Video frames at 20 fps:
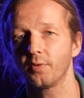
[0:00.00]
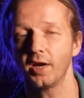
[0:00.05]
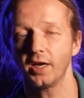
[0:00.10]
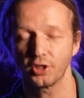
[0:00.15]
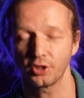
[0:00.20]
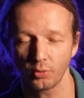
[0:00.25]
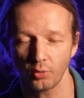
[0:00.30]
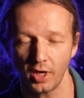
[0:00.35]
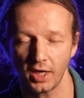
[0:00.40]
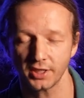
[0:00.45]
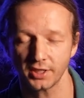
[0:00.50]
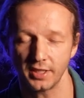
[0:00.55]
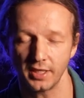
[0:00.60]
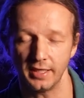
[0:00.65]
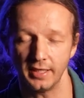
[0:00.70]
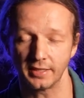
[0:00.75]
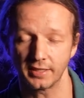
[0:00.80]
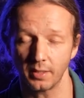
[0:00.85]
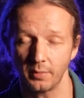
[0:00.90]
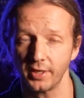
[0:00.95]
I trust
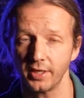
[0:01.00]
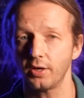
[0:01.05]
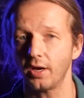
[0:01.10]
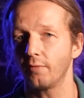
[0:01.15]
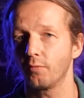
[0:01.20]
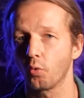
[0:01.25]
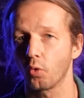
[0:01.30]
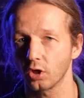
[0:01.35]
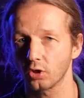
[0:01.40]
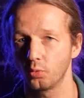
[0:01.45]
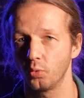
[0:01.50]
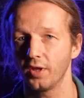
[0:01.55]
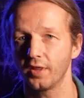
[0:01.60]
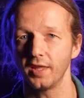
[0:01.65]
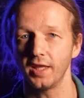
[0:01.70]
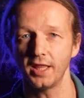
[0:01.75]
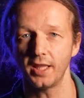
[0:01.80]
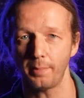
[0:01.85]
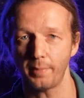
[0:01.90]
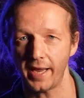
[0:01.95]
and somebody I've worked with
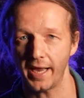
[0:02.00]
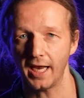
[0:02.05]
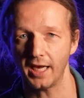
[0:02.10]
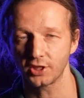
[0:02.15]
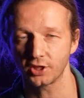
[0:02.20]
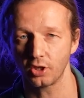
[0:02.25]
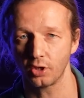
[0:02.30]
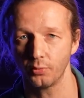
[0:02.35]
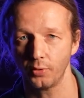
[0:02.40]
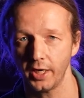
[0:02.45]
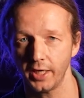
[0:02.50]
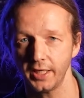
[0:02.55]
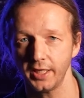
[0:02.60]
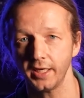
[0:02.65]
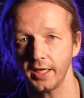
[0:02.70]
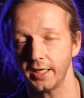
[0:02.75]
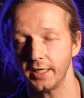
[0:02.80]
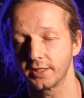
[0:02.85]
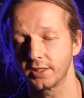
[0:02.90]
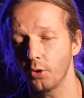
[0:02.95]
in the past already,
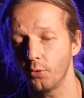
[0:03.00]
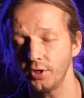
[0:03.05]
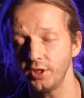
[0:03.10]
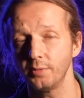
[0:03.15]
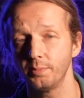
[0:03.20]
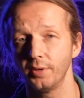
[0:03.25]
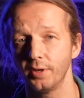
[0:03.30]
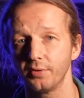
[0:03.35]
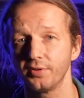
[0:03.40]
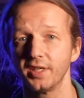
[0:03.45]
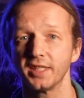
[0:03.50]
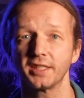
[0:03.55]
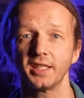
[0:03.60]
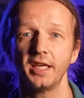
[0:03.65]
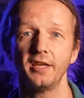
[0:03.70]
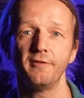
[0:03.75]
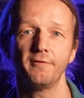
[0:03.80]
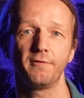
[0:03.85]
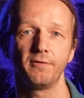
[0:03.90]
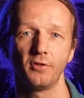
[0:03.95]
and he's going to build this
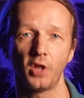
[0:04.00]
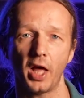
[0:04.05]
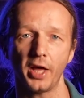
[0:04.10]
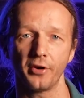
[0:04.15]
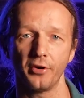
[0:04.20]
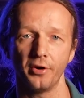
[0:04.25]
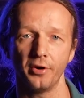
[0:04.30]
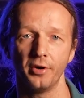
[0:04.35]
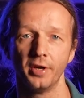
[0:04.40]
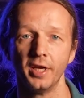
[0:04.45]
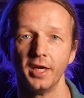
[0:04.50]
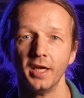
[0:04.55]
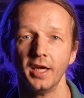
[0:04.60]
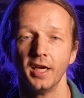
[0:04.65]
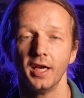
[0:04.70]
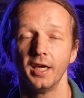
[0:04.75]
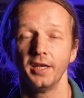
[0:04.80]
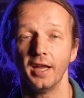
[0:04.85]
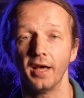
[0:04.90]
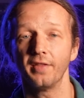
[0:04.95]
in Flutter.
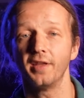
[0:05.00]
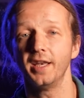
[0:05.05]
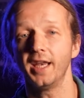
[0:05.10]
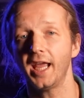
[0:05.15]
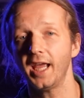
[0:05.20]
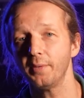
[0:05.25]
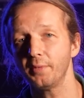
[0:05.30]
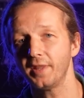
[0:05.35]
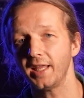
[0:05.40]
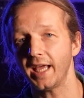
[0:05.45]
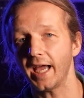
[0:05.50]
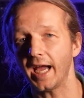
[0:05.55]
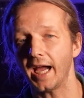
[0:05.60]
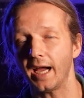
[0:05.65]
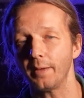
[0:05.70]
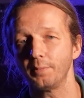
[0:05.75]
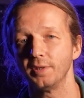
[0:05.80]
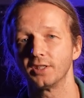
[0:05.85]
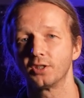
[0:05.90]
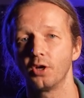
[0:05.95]
Now the name of the
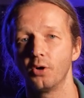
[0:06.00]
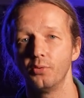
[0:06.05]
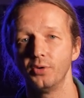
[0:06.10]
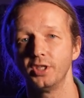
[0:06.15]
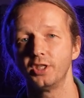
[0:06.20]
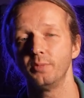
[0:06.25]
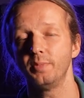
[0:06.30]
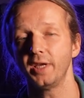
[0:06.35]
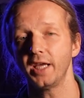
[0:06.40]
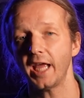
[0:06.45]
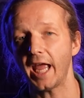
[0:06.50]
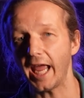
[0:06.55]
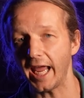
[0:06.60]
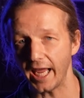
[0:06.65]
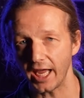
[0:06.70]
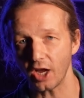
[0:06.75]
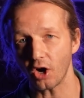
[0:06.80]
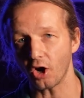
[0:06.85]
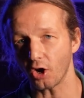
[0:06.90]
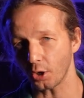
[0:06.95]
app is going to be
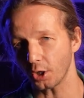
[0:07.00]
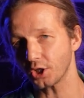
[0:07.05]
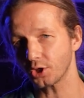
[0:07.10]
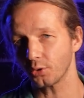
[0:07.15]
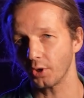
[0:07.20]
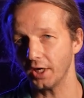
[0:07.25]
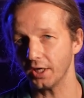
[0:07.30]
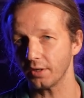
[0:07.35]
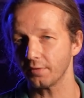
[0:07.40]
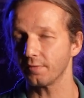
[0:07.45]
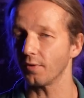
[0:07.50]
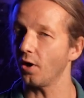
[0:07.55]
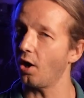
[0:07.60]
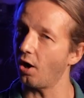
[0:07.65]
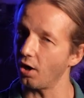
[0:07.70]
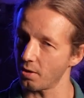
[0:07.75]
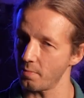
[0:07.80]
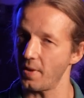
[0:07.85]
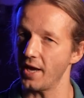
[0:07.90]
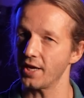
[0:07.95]
AR Trainer for
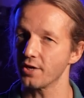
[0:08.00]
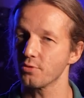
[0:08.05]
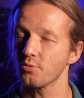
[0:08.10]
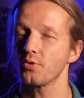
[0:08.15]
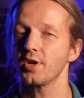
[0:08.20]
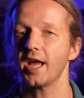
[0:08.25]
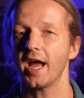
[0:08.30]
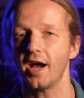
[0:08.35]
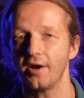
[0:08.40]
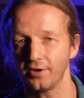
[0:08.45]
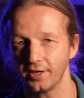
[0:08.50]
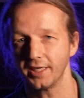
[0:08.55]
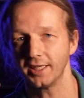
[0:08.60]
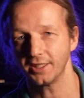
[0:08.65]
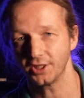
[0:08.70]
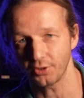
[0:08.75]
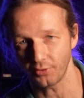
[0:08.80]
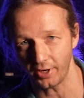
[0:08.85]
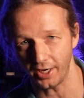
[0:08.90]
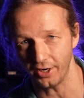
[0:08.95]
Augmented Reality
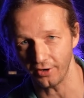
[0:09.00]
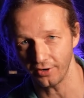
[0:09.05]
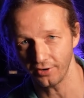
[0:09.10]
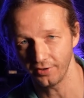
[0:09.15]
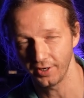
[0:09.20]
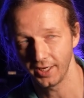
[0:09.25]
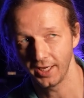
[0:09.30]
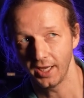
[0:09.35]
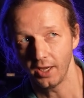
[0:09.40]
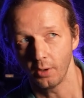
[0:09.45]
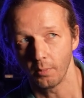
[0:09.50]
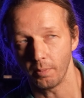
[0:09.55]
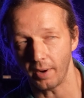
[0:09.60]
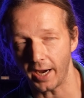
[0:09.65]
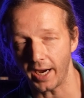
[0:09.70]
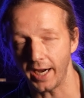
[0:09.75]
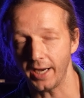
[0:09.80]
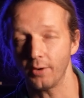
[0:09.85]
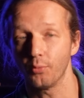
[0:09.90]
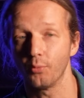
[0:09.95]
Trainer
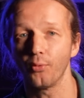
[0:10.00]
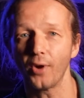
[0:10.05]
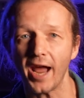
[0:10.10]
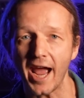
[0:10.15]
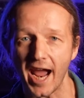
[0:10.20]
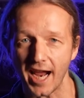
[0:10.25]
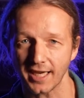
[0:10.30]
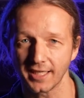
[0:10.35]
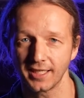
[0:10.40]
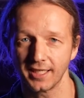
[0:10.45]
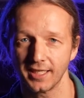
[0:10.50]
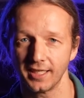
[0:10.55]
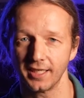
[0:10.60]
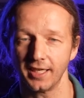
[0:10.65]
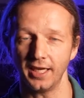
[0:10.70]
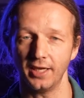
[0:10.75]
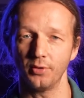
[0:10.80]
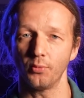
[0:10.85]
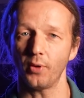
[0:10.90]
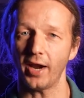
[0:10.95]
by Racked.
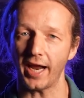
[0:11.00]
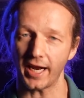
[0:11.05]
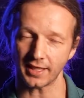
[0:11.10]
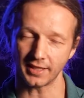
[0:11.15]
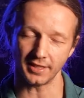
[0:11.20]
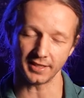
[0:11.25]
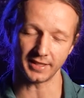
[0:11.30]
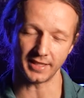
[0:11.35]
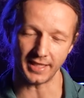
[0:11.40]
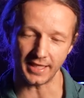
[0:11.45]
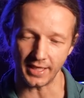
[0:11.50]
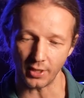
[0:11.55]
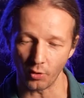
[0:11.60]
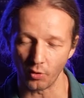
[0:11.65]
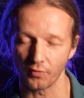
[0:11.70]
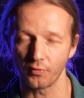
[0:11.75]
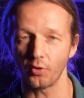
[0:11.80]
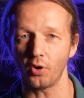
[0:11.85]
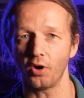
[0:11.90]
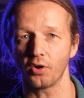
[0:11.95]
And Racked is the
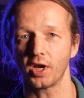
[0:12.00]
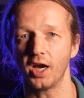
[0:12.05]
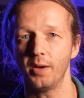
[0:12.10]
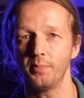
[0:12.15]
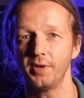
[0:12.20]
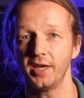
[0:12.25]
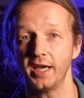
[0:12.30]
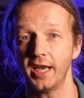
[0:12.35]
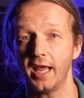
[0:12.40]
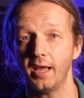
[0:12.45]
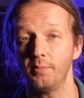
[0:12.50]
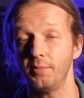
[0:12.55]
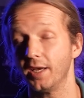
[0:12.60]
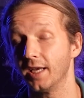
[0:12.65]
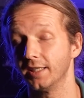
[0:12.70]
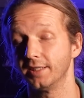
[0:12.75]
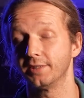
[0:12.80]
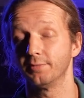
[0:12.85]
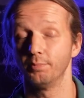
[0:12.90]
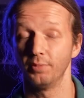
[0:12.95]
overall company name
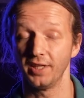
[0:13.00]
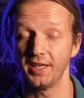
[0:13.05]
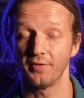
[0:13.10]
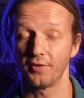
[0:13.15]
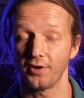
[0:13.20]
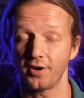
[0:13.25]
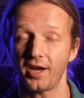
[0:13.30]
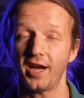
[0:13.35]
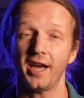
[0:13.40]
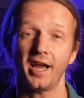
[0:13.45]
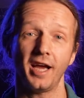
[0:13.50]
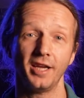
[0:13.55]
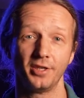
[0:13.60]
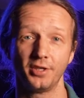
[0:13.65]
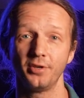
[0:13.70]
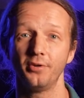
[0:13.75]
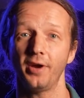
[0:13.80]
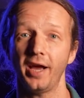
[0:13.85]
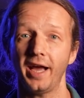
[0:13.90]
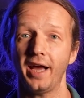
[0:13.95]
because believe it or not, I
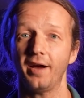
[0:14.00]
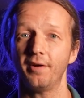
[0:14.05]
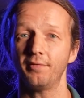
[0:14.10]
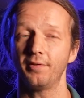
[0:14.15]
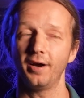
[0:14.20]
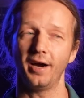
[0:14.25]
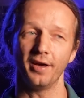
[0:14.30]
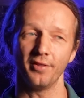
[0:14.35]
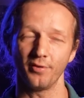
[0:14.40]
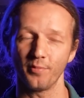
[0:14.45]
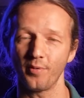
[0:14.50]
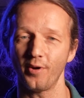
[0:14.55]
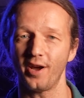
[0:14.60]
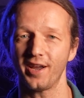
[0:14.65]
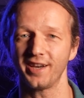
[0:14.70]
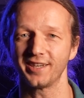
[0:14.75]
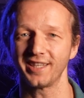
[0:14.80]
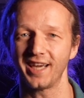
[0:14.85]
do have other product